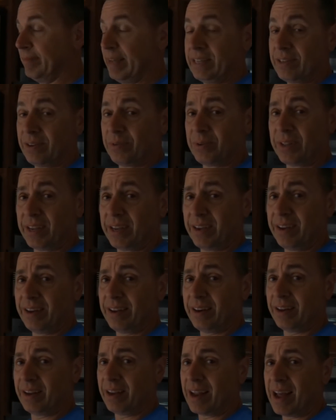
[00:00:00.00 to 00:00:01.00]
makes it really good
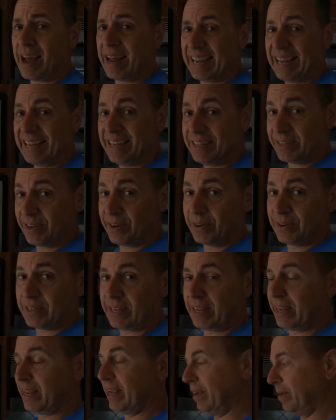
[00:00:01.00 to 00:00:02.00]
and a lot easier
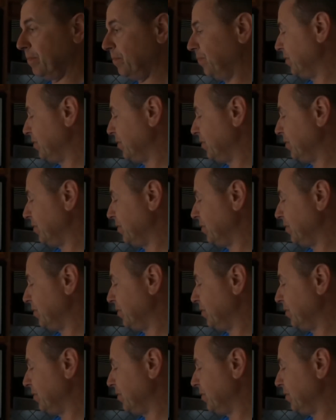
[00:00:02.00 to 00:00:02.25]
to eat.